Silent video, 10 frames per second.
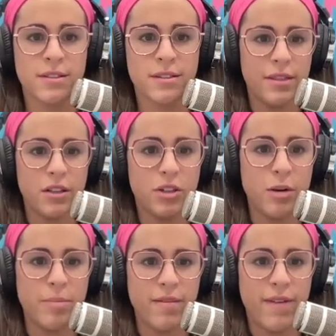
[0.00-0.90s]
The
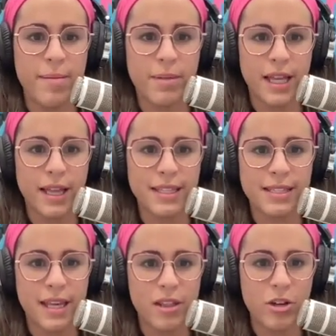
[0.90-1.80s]
Lerman family. Let's
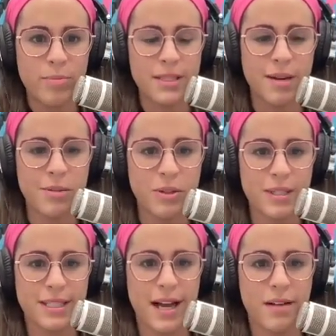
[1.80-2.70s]
see. Lermans, unmute
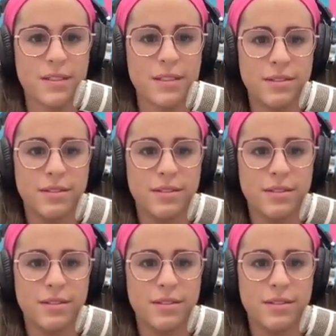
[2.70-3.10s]
yourselves.